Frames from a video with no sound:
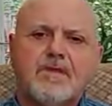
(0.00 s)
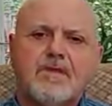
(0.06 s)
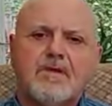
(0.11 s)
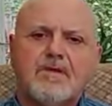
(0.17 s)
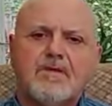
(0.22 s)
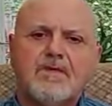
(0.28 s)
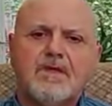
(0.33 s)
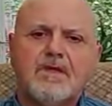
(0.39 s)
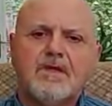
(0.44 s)
I
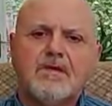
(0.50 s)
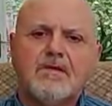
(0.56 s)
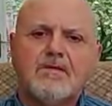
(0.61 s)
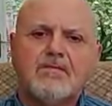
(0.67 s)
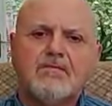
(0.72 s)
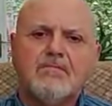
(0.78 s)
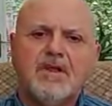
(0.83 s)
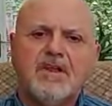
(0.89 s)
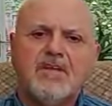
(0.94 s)
think
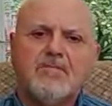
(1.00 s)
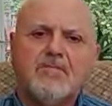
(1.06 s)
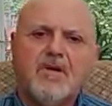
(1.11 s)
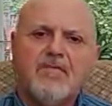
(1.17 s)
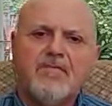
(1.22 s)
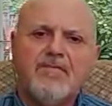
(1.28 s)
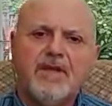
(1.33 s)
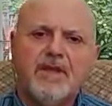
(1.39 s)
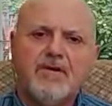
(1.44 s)
many of
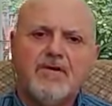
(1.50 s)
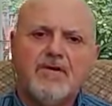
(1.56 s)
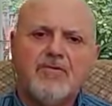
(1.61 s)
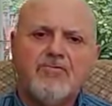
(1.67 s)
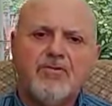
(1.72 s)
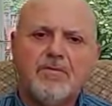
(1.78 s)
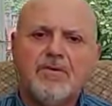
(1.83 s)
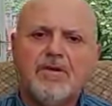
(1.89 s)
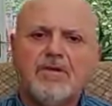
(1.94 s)
my fellow
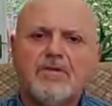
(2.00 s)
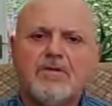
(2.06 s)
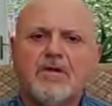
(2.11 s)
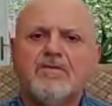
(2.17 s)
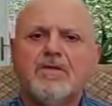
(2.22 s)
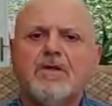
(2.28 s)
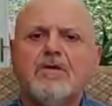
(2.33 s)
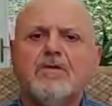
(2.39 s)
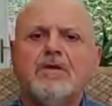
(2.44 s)
contributors
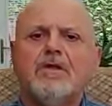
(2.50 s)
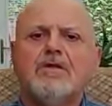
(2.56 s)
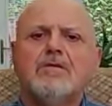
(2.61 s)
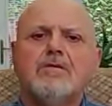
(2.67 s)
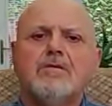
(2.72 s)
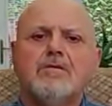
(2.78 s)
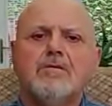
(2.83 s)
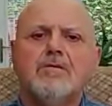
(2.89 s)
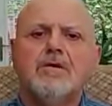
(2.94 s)
have alluded
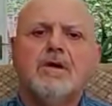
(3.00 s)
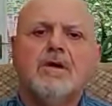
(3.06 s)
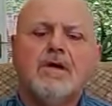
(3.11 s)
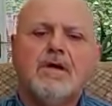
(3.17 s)
to